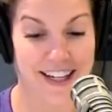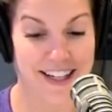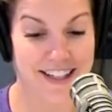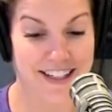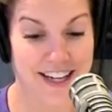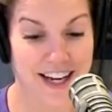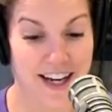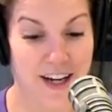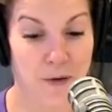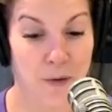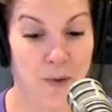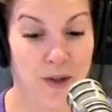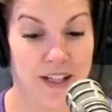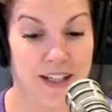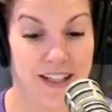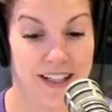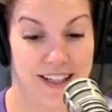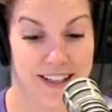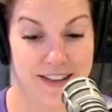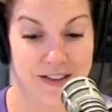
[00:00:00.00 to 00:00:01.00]
a day when
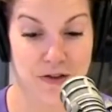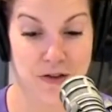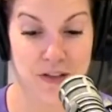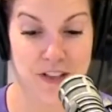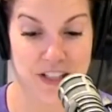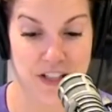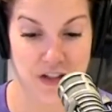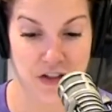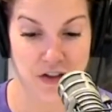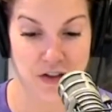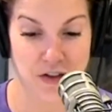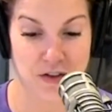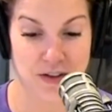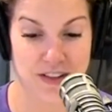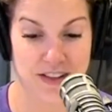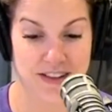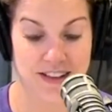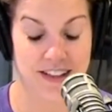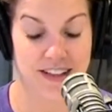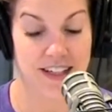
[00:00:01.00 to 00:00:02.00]
it is traditional
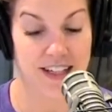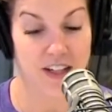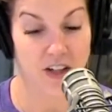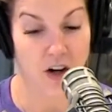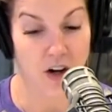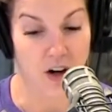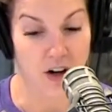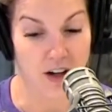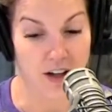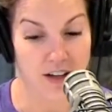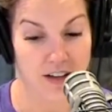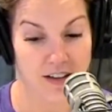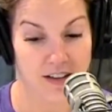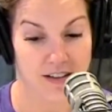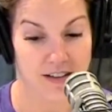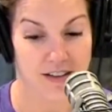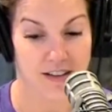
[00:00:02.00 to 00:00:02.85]
to send a card,